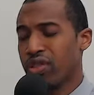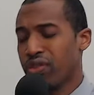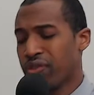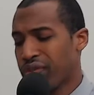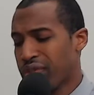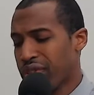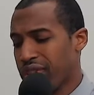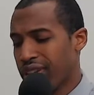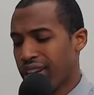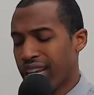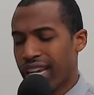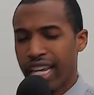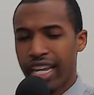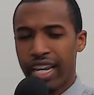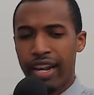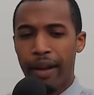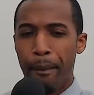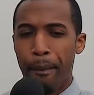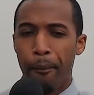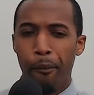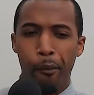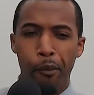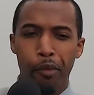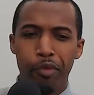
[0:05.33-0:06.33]
feel like
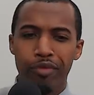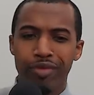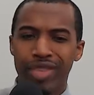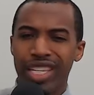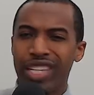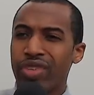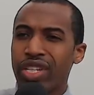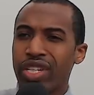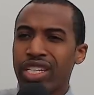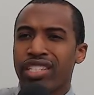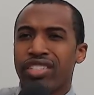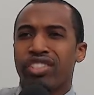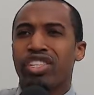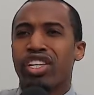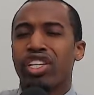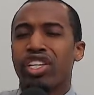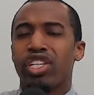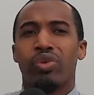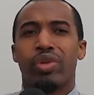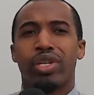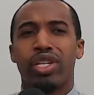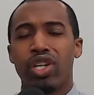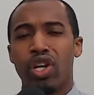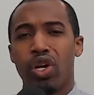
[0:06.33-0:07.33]
even
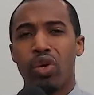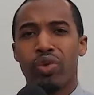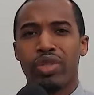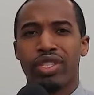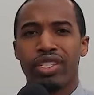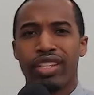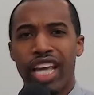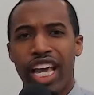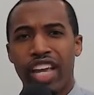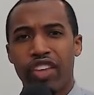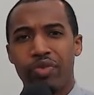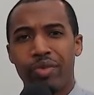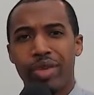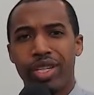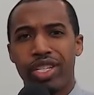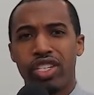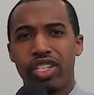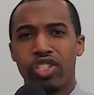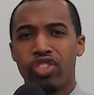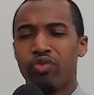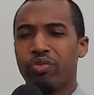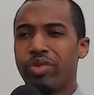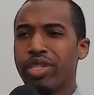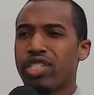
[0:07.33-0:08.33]
continuing on with life because you've
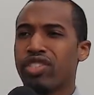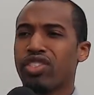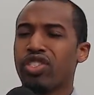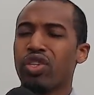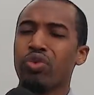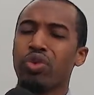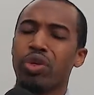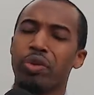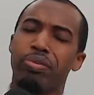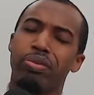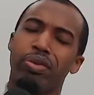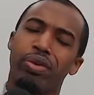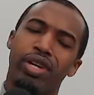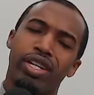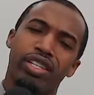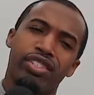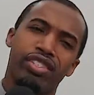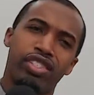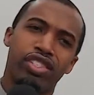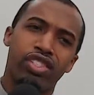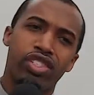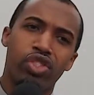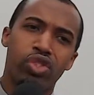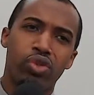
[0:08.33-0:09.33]
been so depressed and
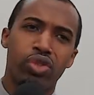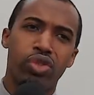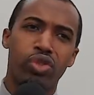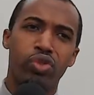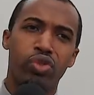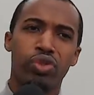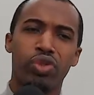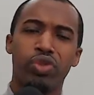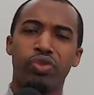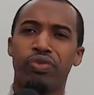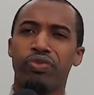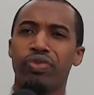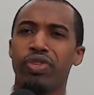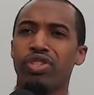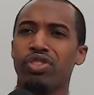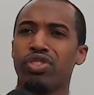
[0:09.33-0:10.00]
you feel